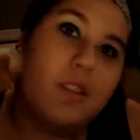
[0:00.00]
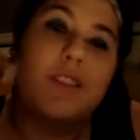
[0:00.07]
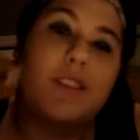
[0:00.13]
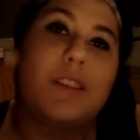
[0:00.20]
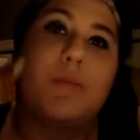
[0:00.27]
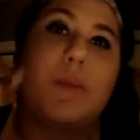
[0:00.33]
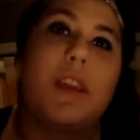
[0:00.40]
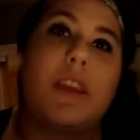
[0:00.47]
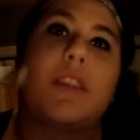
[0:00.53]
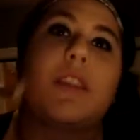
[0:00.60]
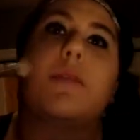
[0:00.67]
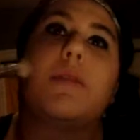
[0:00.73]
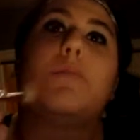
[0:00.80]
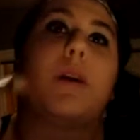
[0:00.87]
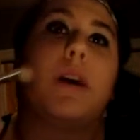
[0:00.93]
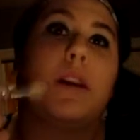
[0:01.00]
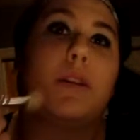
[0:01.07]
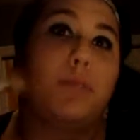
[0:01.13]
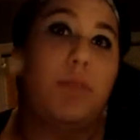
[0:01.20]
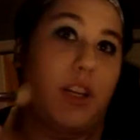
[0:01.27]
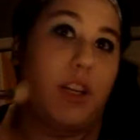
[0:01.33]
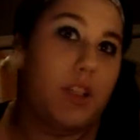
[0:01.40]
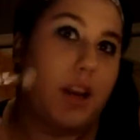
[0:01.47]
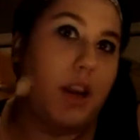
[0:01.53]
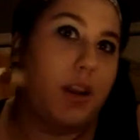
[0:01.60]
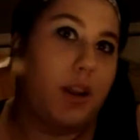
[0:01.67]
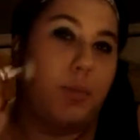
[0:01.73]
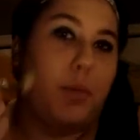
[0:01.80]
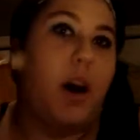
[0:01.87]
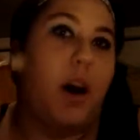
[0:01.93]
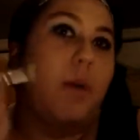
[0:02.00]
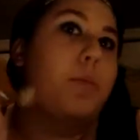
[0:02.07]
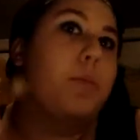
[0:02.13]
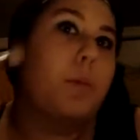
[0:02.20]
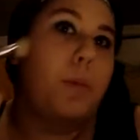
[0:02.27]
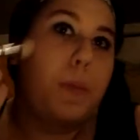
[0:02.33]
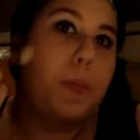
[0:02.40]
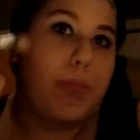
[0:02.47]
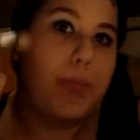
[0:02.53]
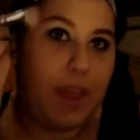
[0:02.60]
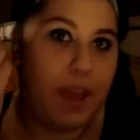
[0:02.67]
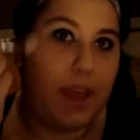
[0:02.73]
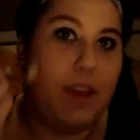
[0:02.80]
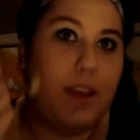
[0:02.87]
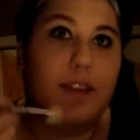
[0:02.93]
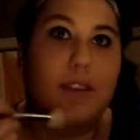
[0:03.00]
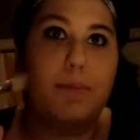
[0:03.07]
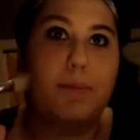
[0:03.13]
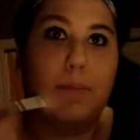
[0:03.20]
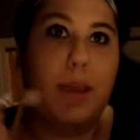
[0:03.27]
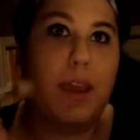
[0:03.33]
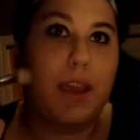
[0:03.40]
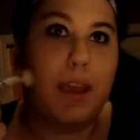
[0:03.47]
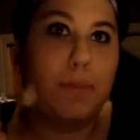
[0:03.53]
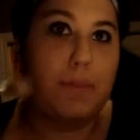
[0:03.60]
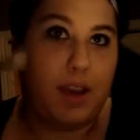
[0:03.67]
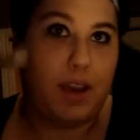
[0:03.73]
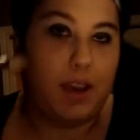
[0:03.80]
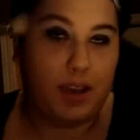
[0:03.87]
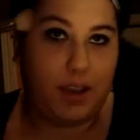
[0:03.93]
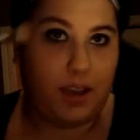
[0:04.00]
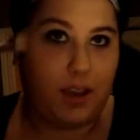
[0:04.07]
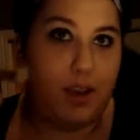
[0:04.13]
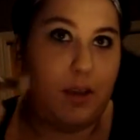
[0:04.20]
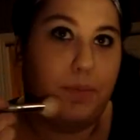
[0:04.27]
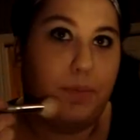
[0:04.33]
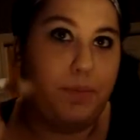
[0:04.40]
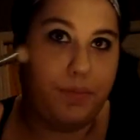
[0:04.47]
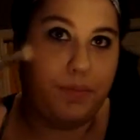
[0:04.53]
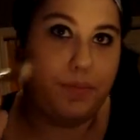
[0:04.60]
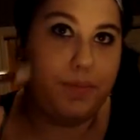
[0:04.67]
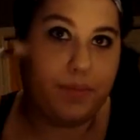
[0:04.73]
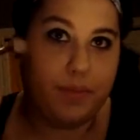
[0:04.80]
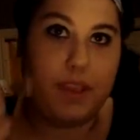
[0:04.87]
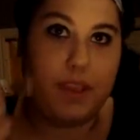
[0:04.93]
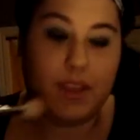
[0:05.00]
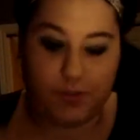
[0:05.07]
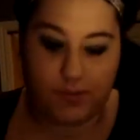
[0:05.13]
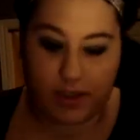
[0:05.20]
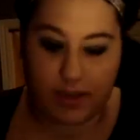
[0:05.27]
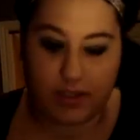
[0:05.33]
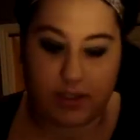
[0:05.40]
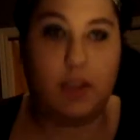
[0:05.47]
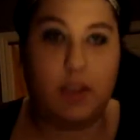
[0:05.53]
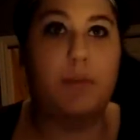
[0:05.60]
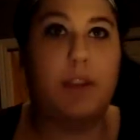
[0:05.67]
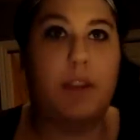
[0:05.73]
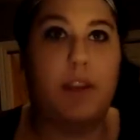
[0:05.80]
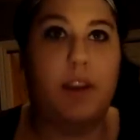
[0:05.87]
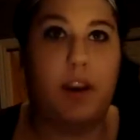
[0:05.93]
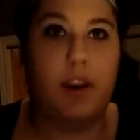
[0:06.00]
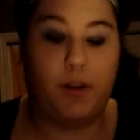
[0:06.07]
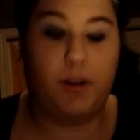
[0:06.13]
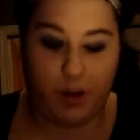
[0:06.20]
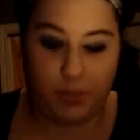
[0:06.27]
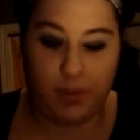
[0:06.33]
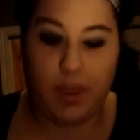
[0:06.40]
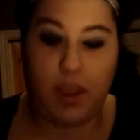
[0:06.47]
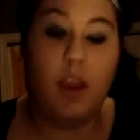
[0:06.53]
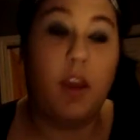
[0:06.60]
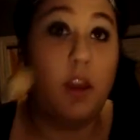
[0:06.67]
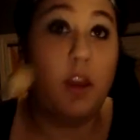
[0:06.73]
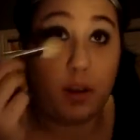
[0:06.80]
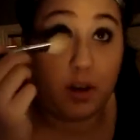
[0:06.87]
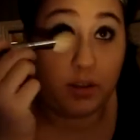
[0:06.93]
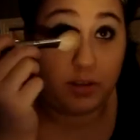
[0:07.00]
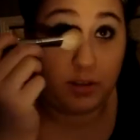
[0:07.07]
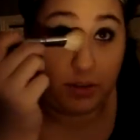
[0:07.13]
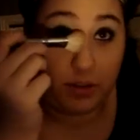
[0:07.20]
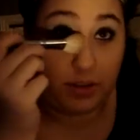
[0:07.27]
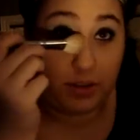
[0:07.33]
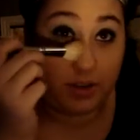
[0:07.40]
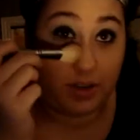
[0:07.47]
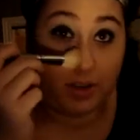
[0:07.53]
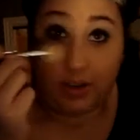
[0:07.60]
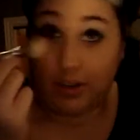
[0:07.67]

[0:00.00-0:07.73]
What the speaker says: just to make my blush kind of pop and make my face look a bit narrower. You can also use